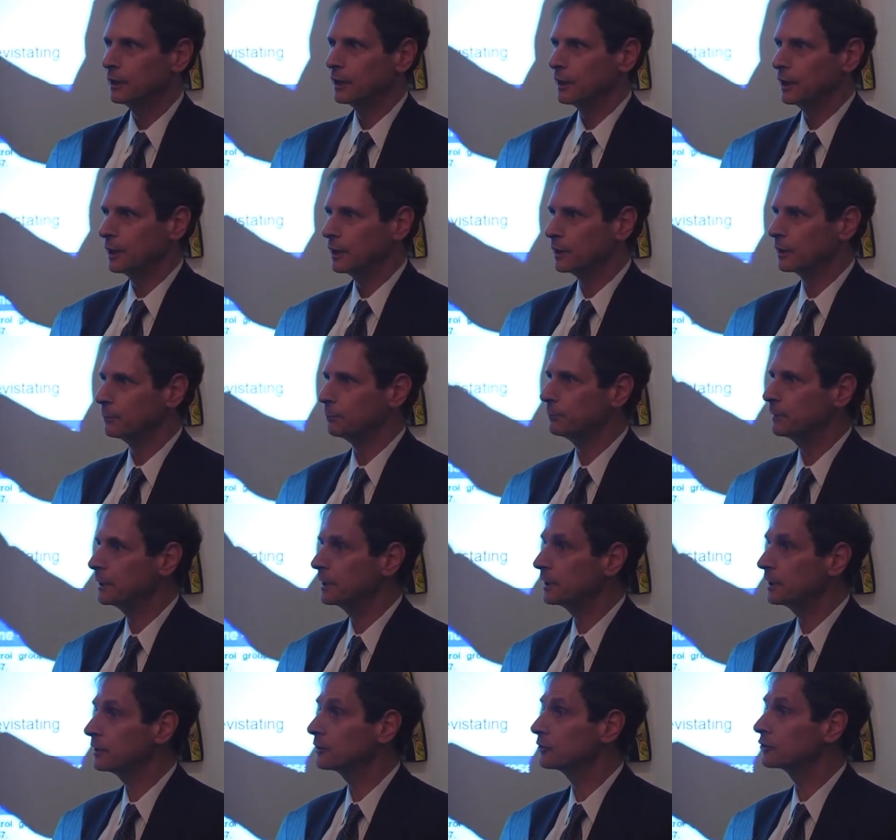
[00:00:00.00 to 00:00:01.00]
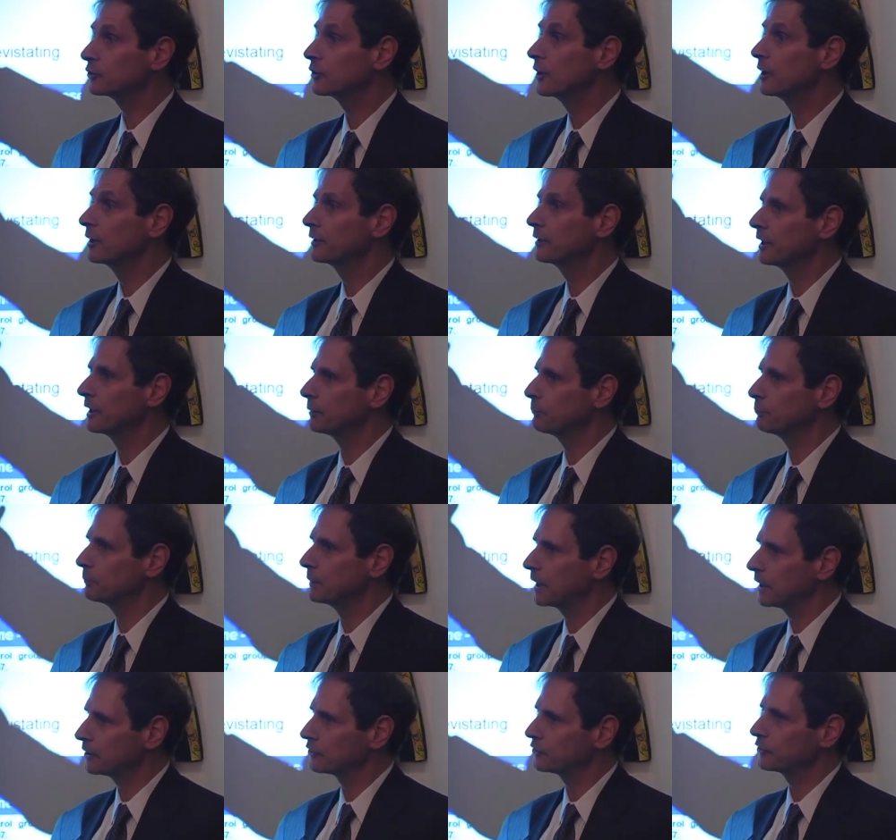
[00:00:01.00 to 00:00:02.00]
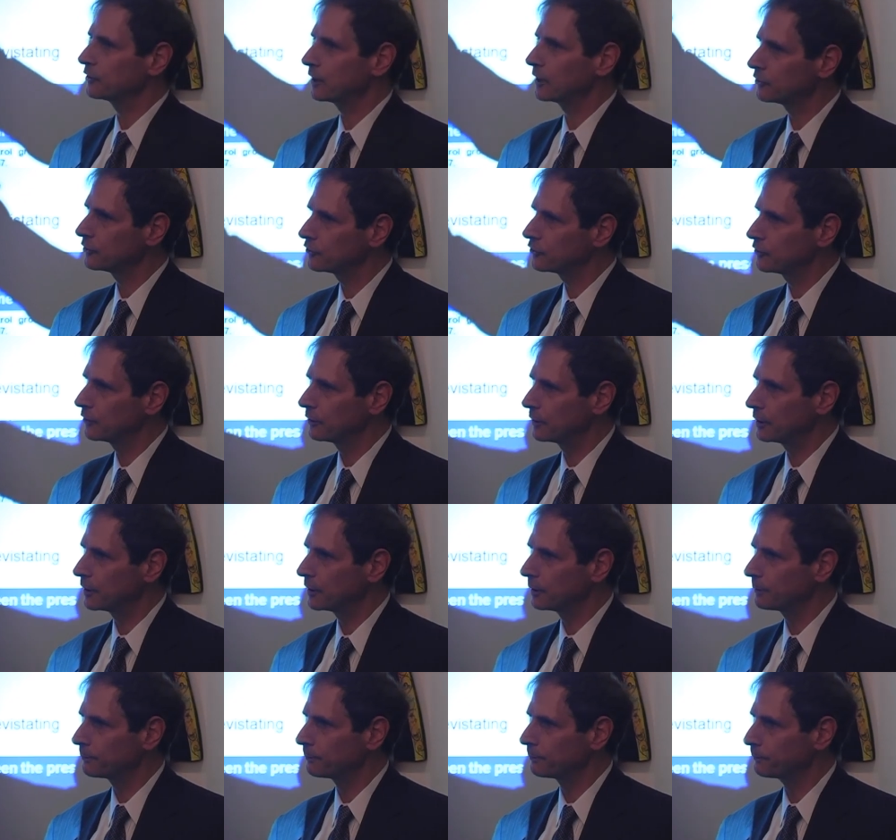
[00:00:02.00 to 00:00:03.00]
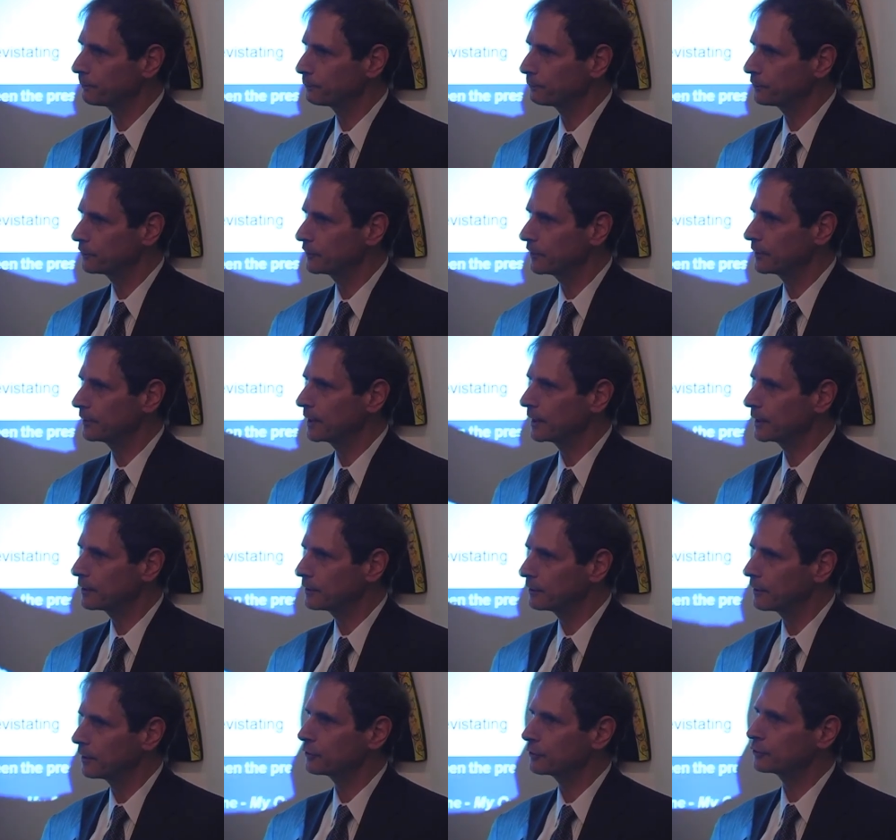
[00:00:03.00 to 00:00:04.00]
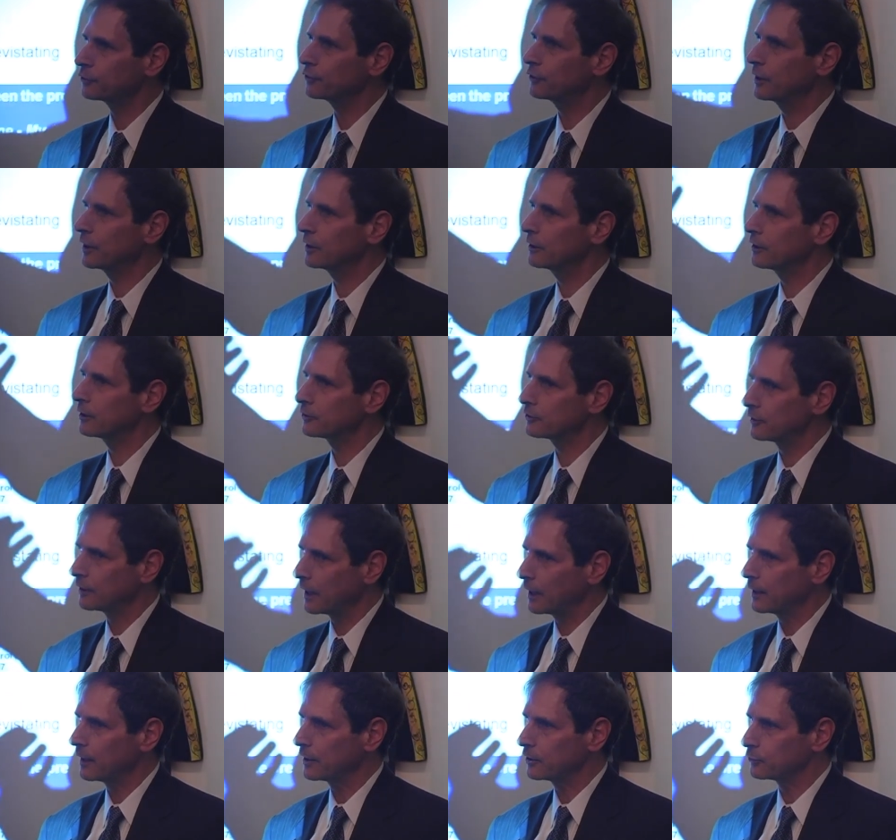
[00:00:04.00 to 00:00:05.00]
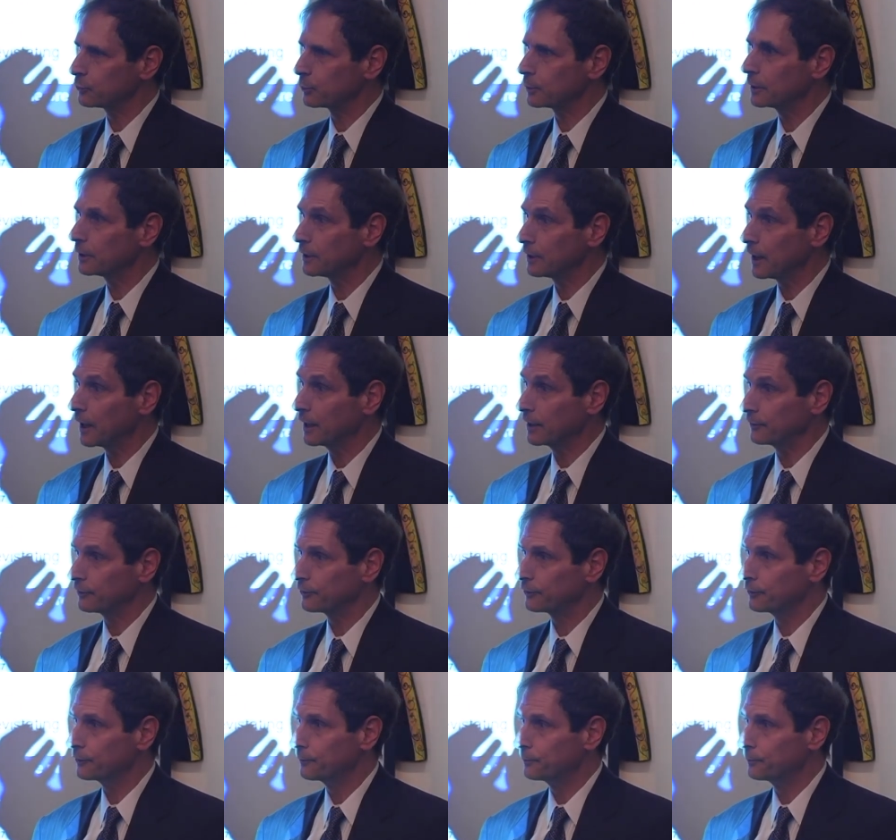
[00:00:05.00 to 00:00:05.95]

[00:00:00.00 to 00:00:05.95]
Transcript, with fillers: in a means that makes sense to them, that they can understand as, as real life